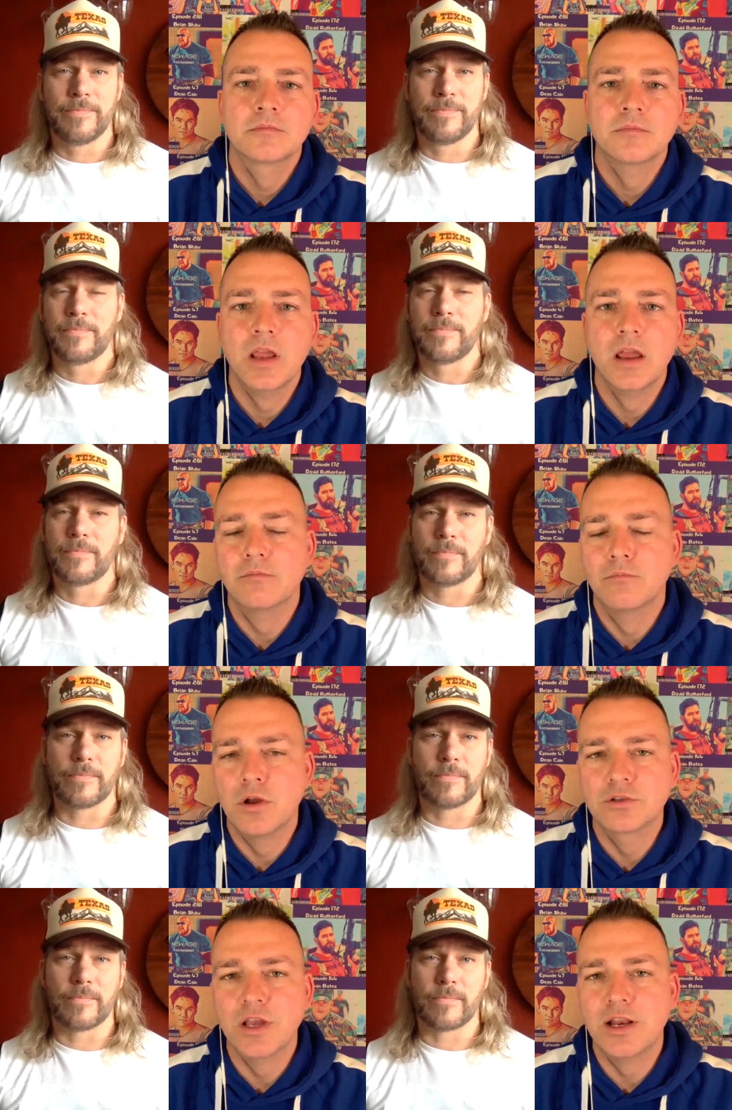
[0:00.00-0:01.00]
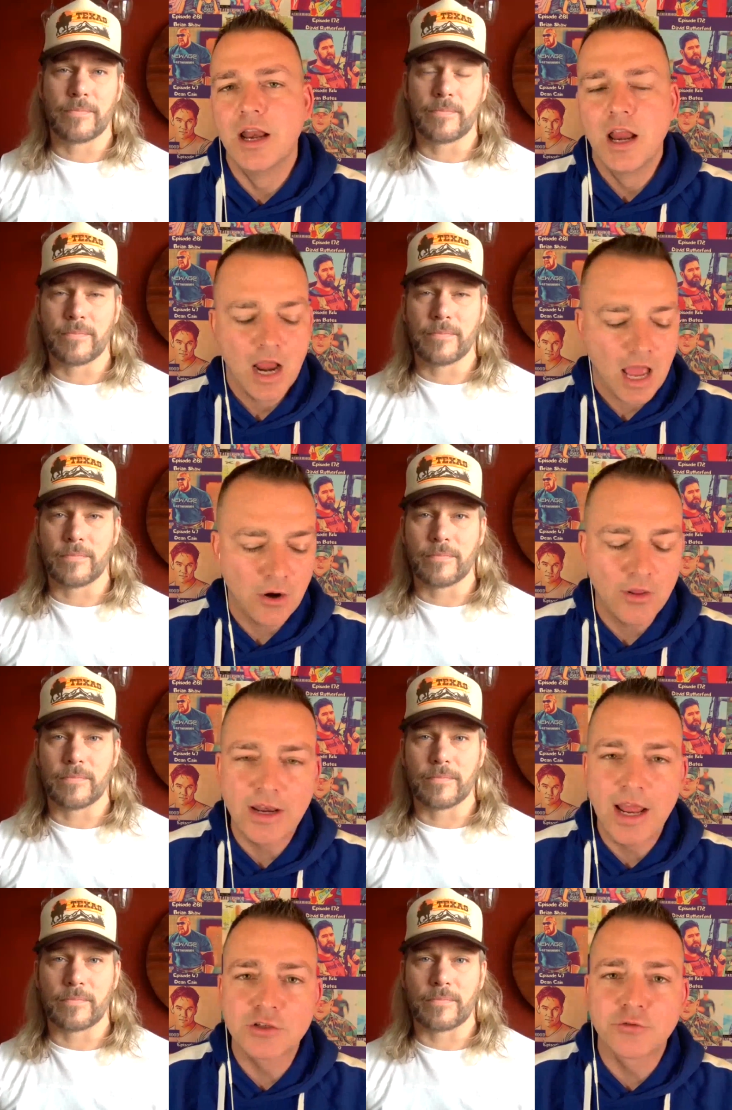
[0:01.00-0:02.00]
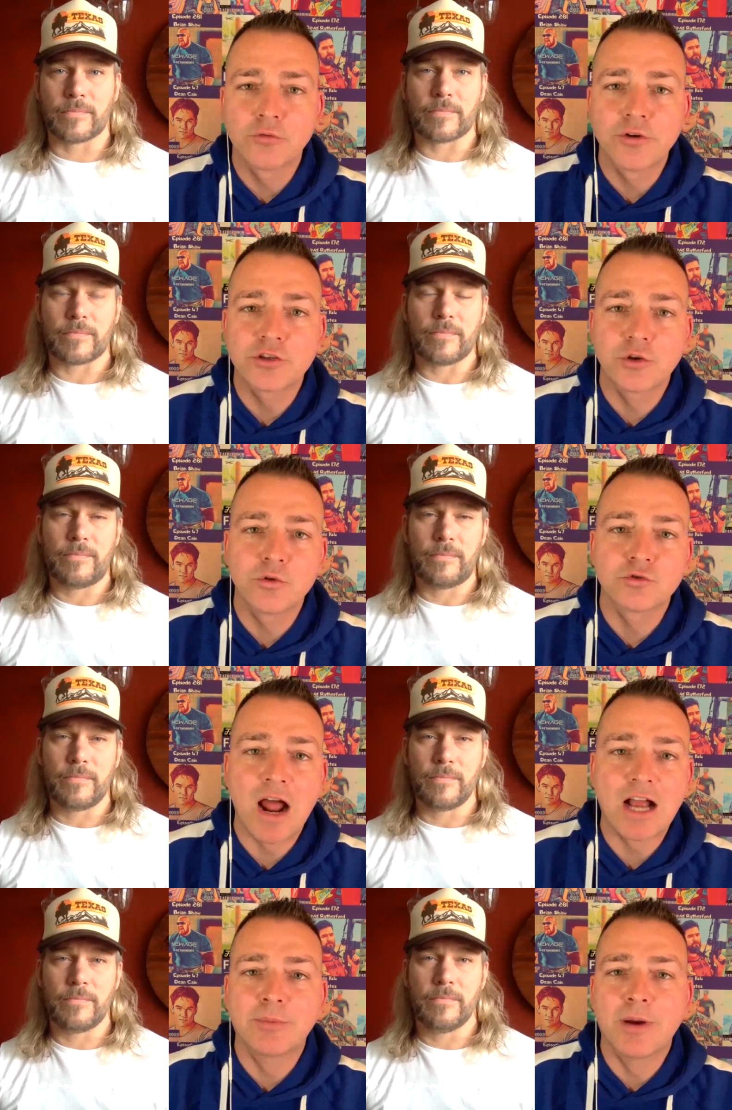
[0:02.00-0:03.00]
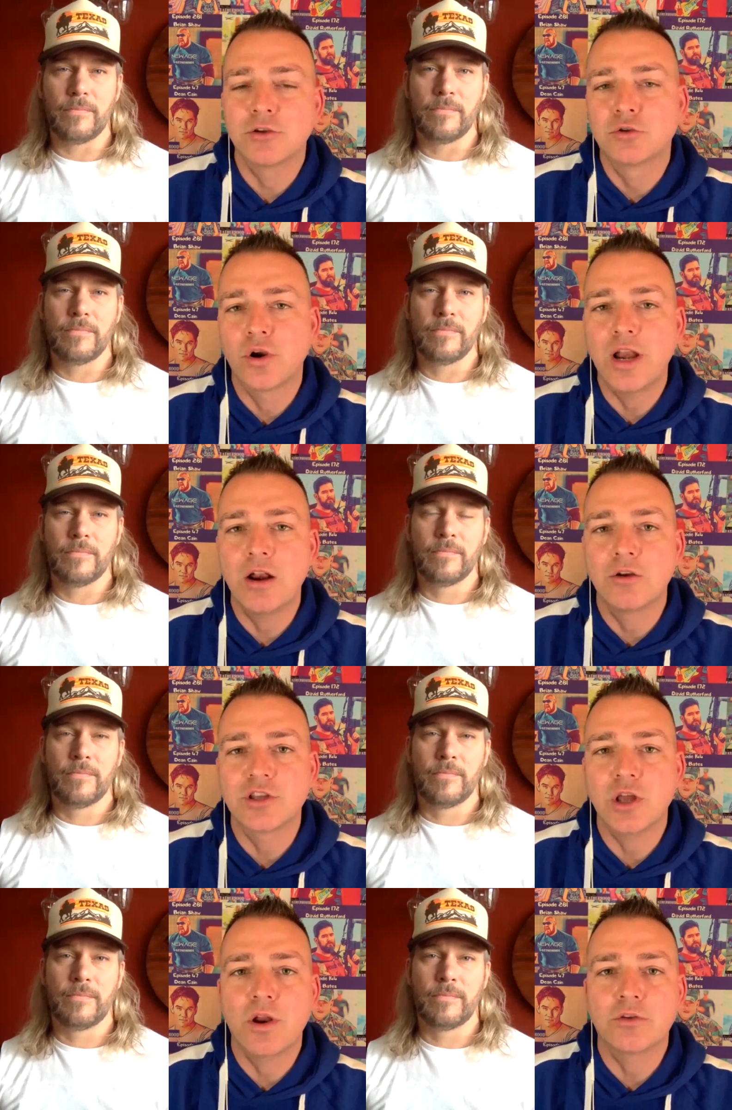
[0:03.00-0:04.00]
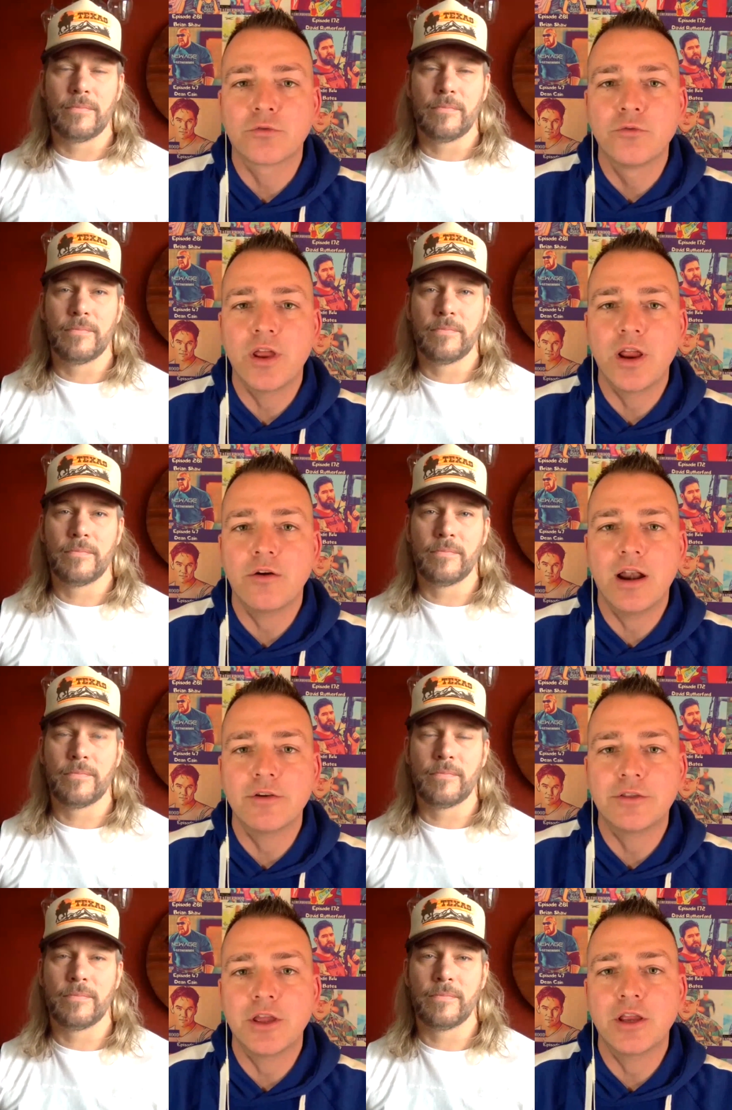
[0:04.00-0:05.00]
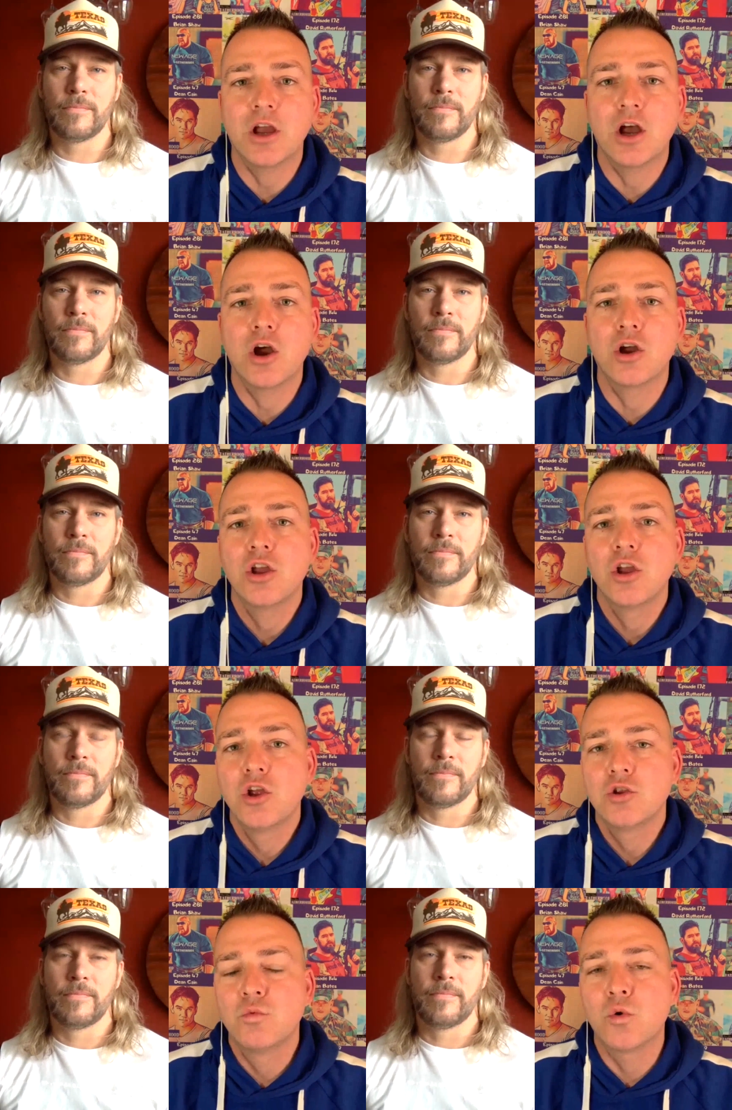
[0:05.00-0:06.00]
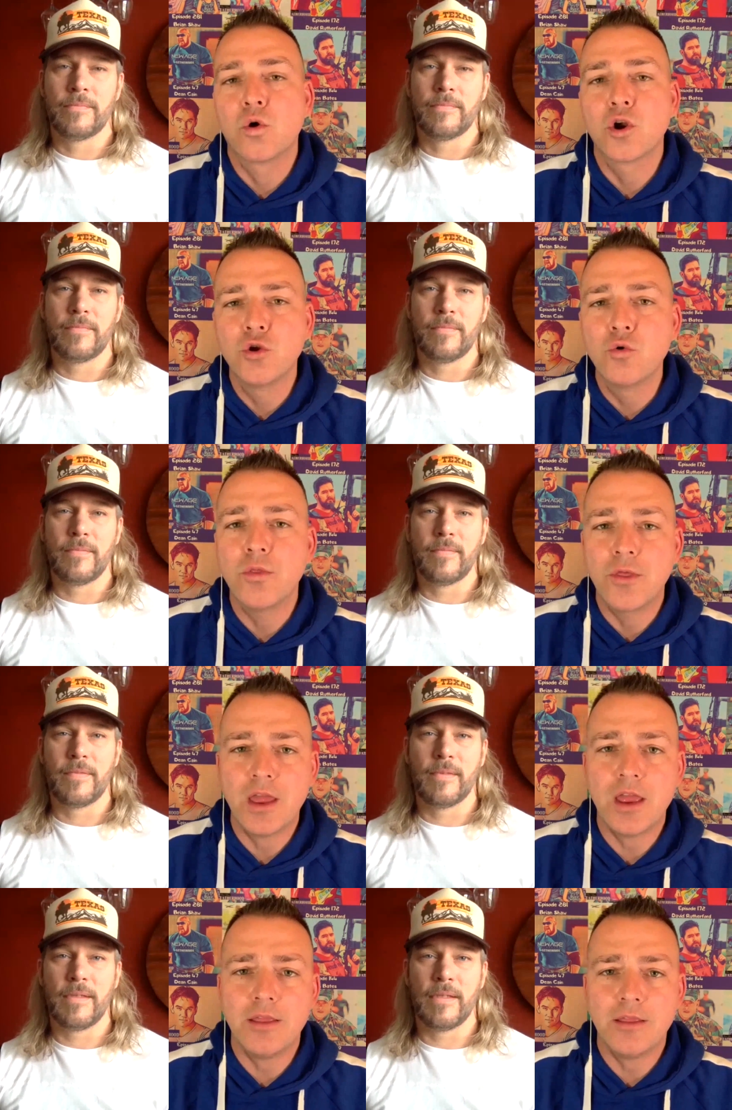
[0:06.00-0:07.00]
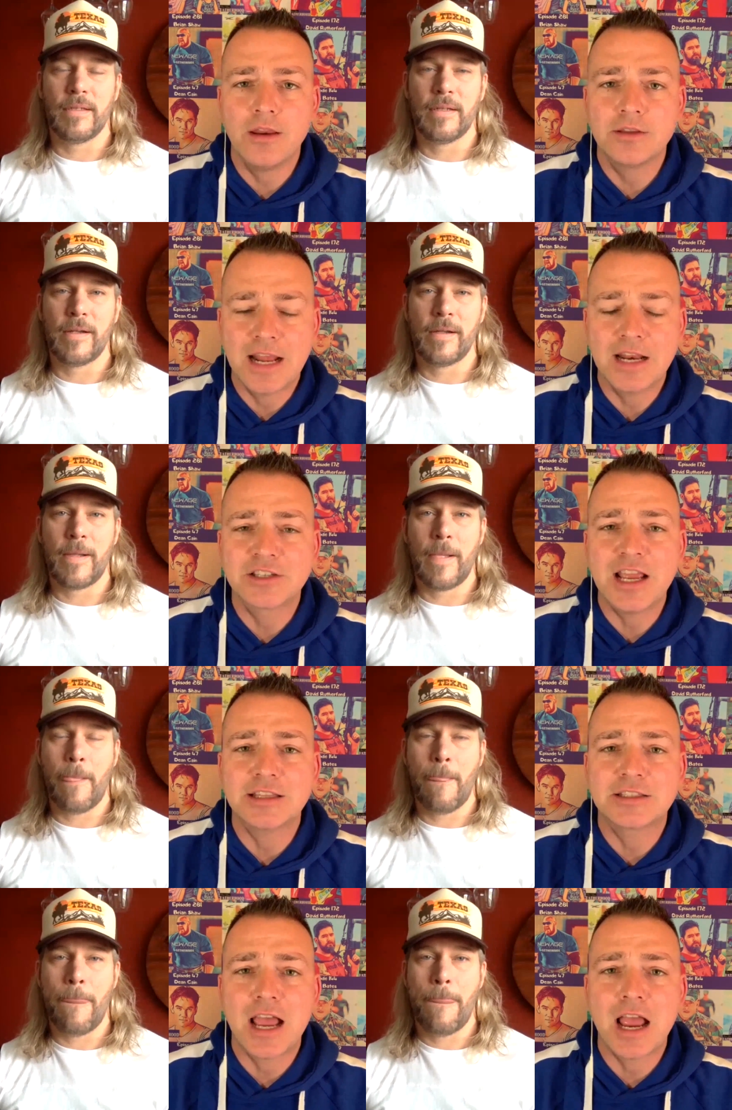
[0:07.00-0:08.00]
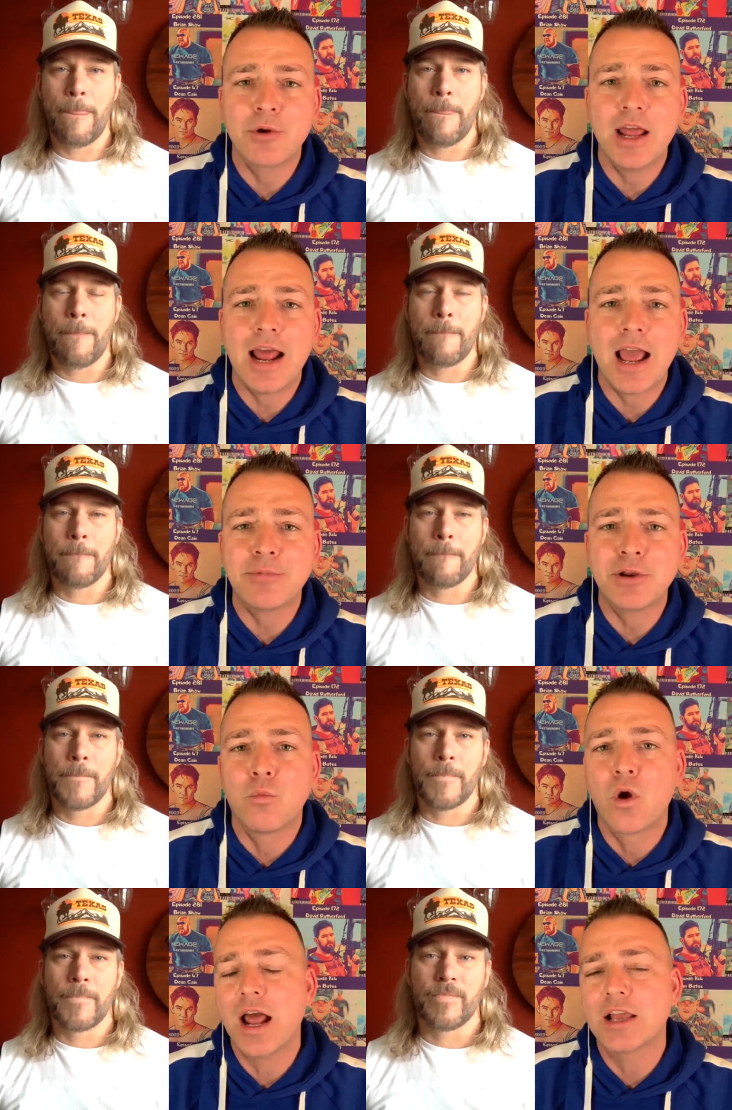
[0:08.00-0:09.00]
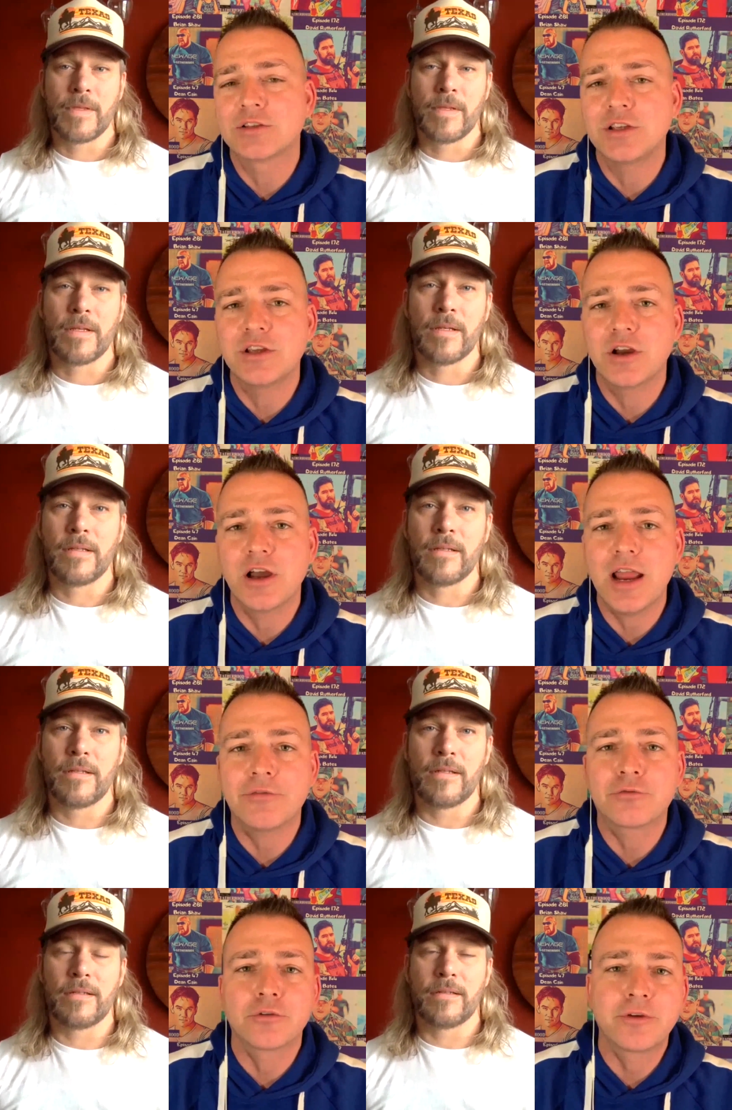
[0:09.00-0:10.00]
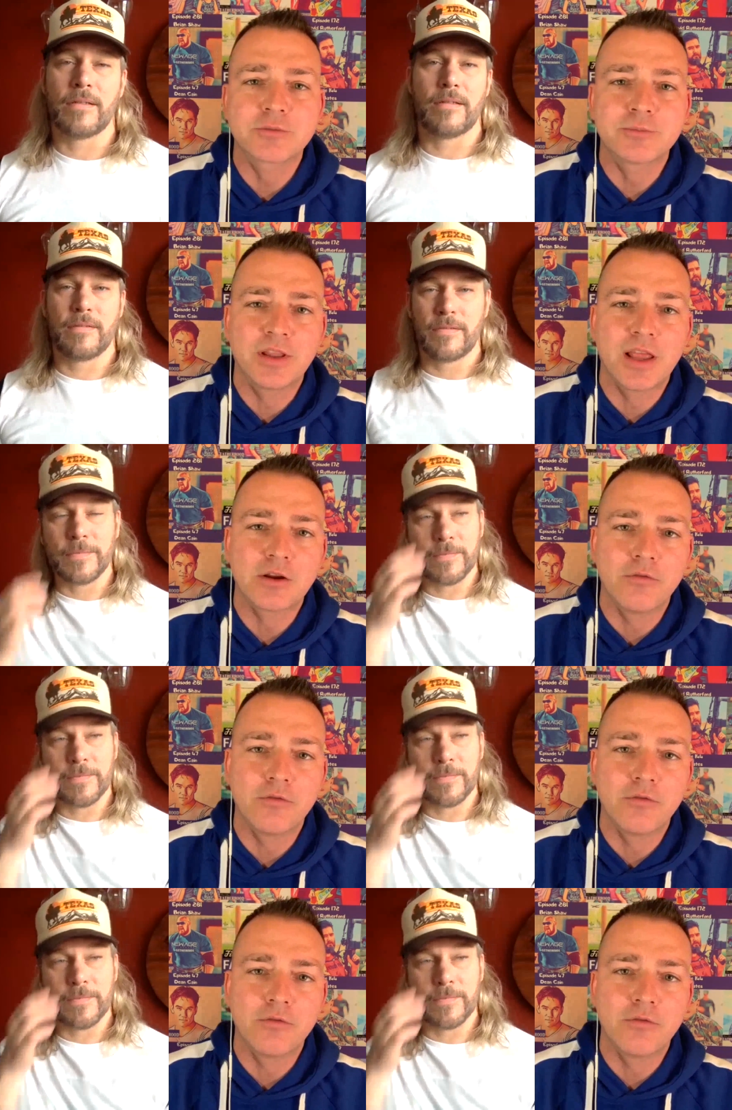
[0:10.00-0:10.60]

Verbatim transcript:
Speaker 1: Yeah, well said. And I know that Nashville recently was rocked by the tornadoes that went through there and everything. Uh, were you th- in Tennessee at the time when that happened, and what has the uh, after effects been like